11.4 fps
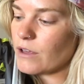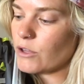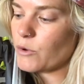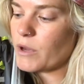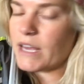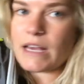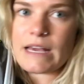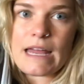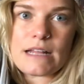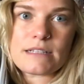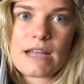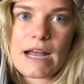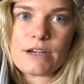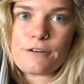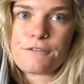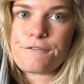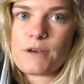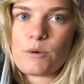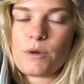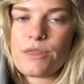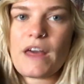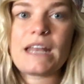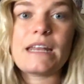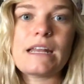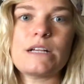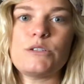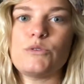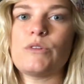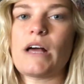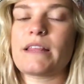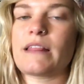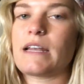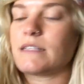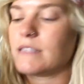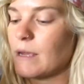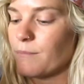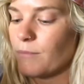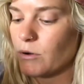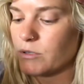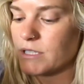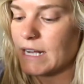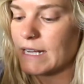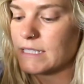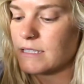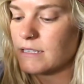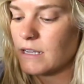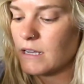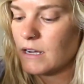you can get a tighter fit with that, and I do like that it's on both sides.